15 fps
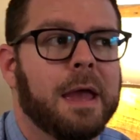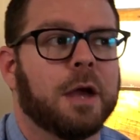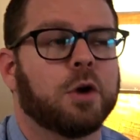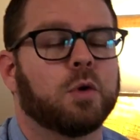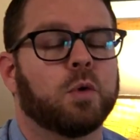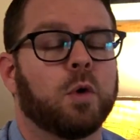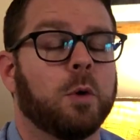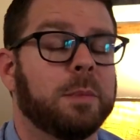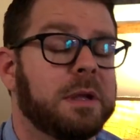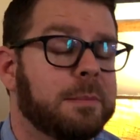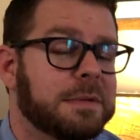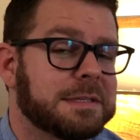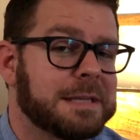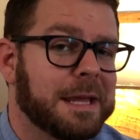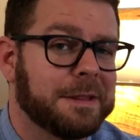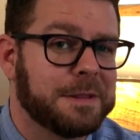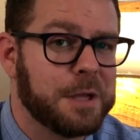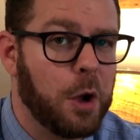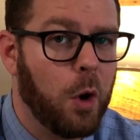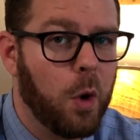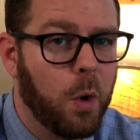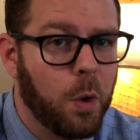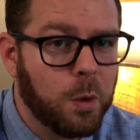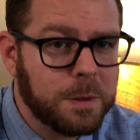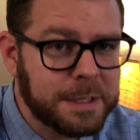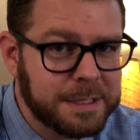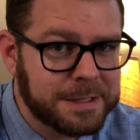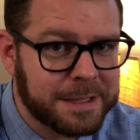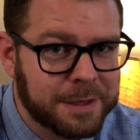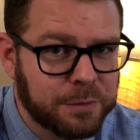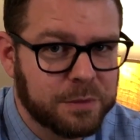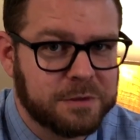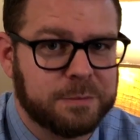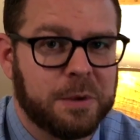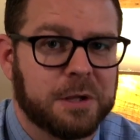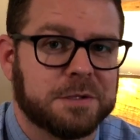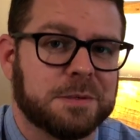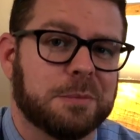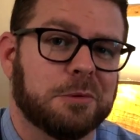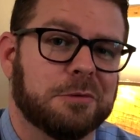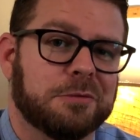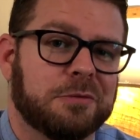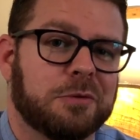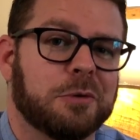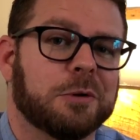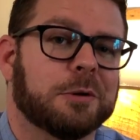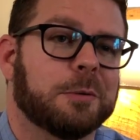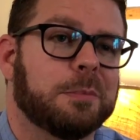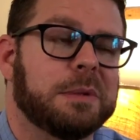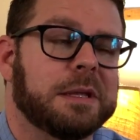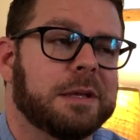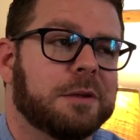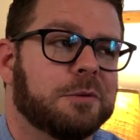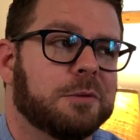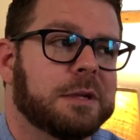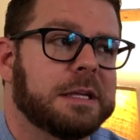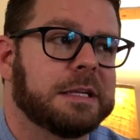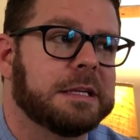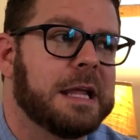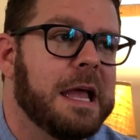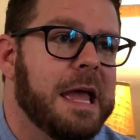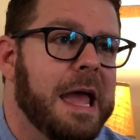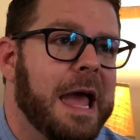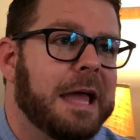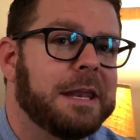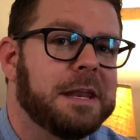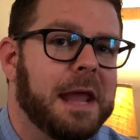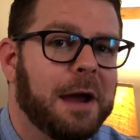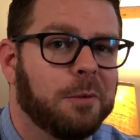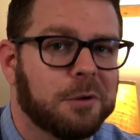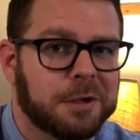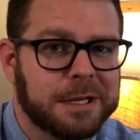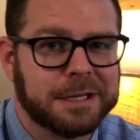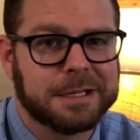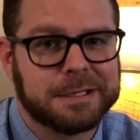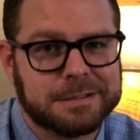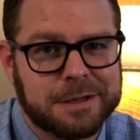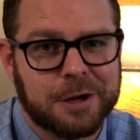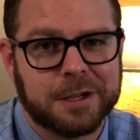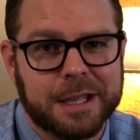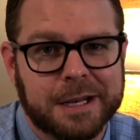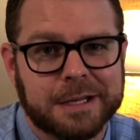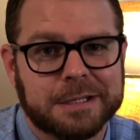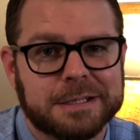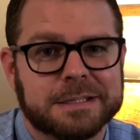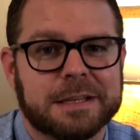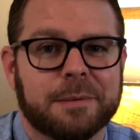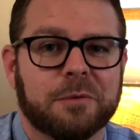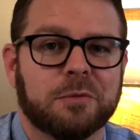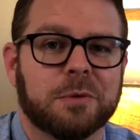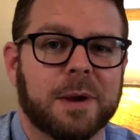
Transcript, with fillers: Chromium is not the only thing responsible for being green, and now we're going to start getting to some of what